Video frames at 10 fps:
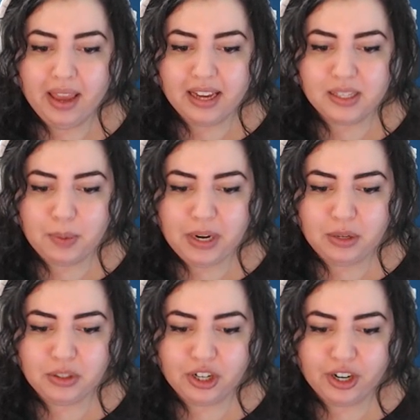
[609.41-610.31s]
is when
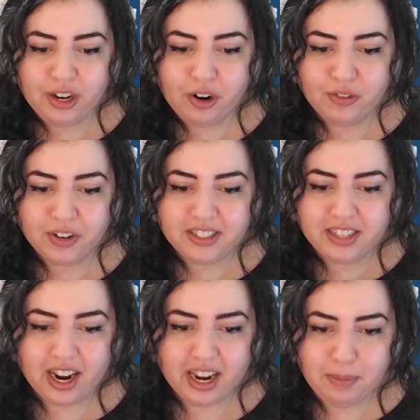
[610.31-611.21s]
you turn it over to
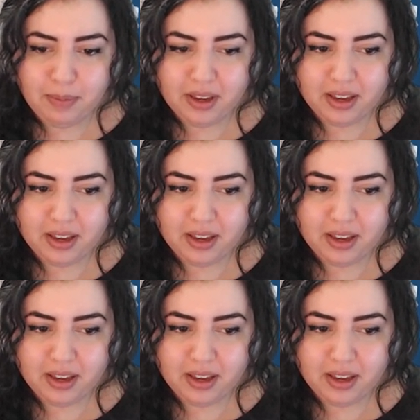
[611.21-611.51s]
type,